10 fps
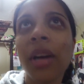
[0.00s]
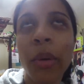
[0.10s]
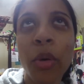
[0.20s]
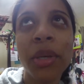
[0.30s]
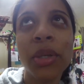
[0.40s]
I
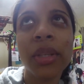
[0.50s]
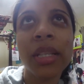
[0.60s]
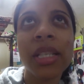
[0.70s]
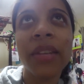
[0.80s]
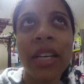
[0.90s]
won't be doing
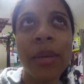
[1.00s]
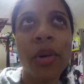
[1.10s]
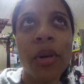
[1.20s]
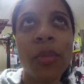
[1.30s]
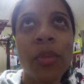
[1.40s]
this stuff
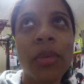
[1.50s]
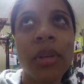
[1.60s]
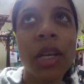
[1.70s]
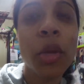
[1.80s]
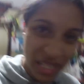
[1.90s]
anymore,
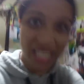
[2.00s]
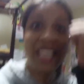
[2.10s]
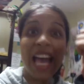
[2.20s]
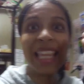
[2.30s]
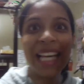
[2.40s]
it'll be
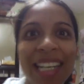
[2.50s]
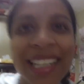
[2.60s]
together.